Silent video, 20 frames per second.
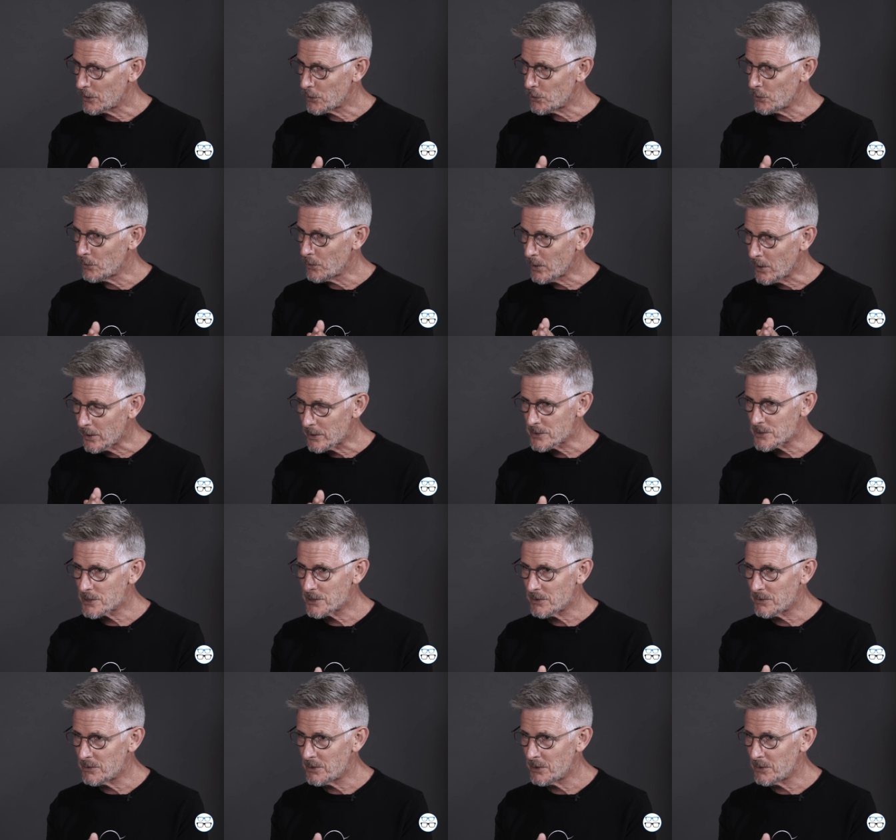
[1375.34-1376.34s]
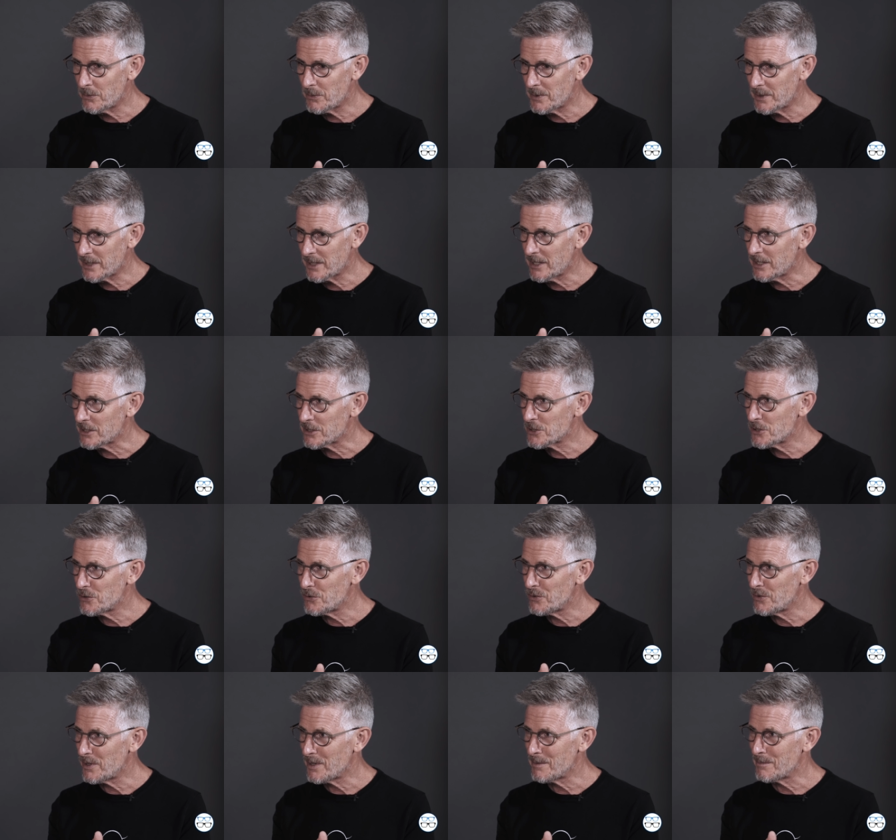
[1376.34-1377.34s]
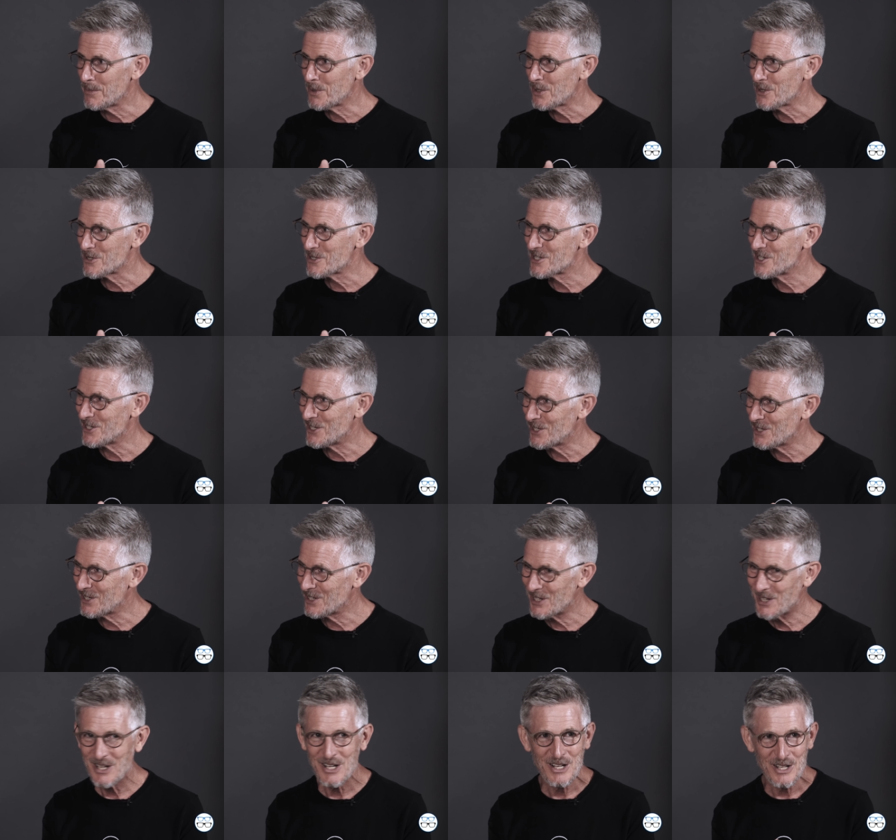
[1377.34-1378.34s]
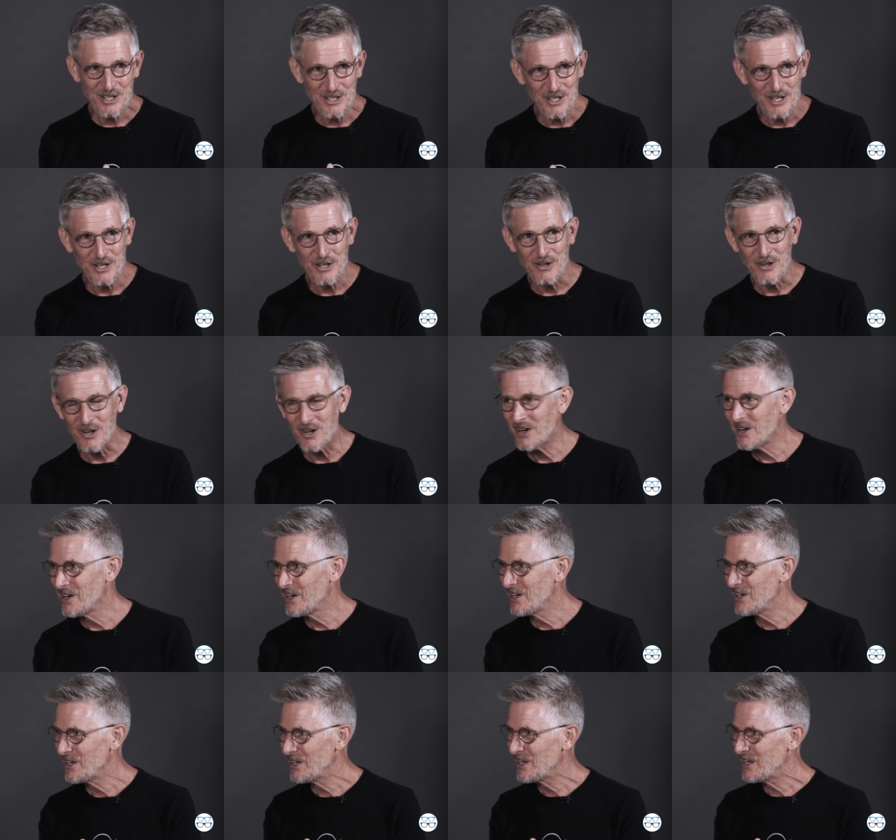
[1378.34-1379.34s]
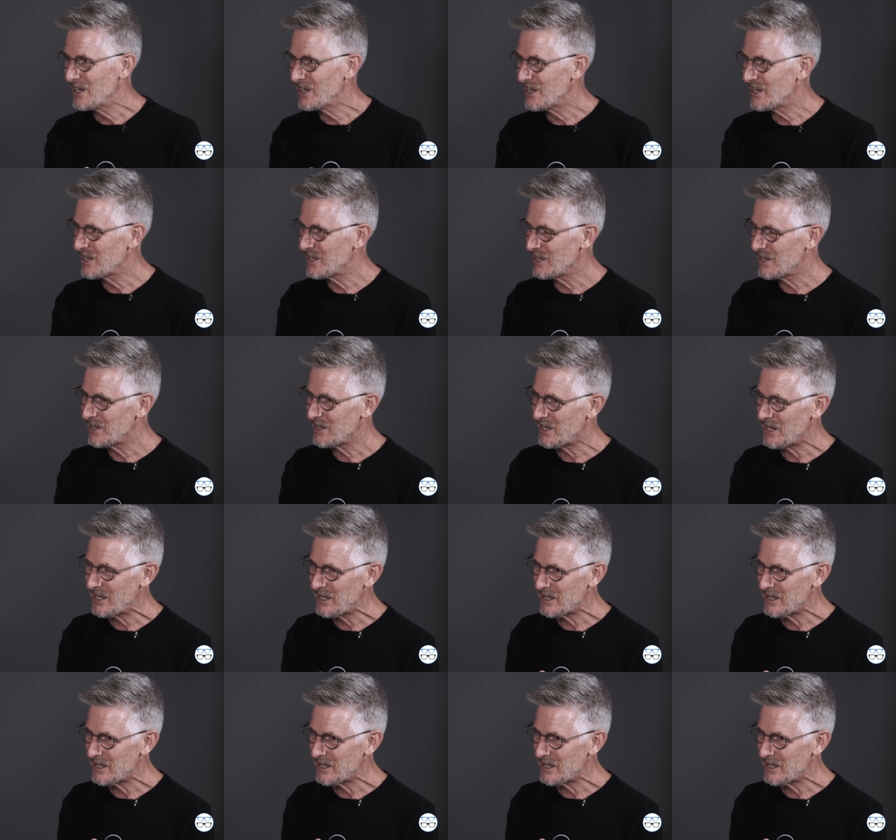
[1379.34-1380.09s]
you also don't want to get too immersed in in gear, right. and,